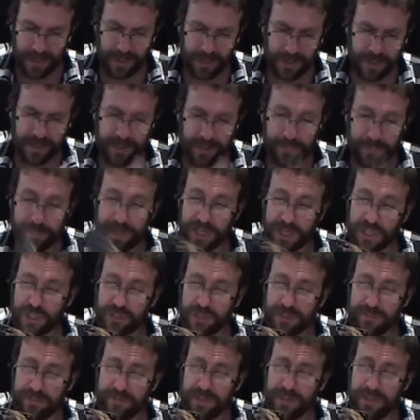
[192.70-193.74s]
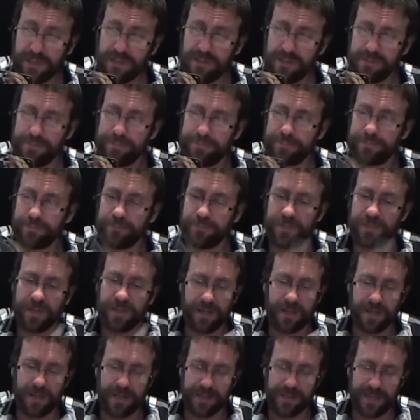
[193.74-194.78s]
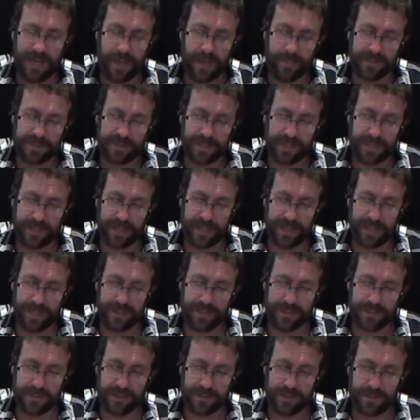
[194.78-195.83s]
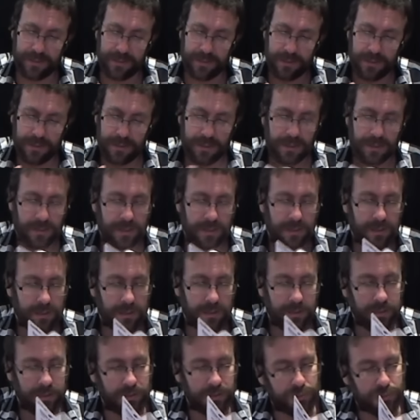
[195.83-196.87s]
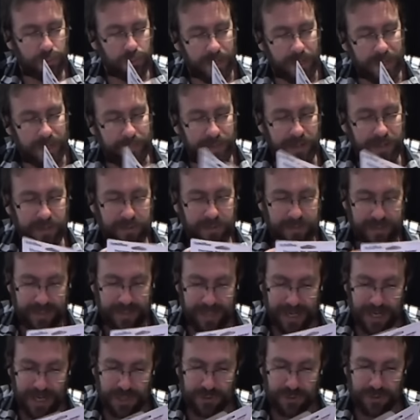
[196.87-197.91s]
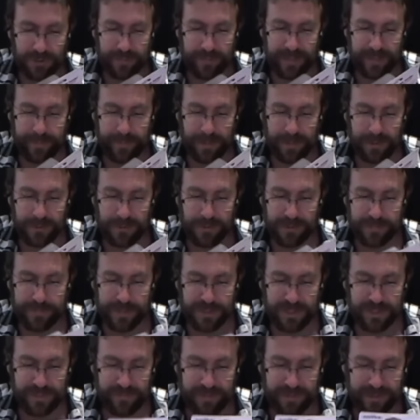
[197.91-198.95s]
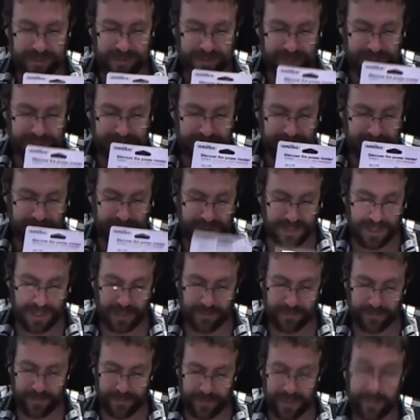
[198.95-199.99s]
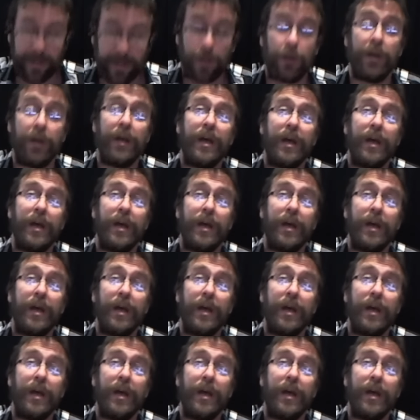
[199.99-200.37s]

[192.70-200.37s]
the picture of her on the Amazon ad looks way better than the actual amiibo, especially for a sixteen dollar amiibo.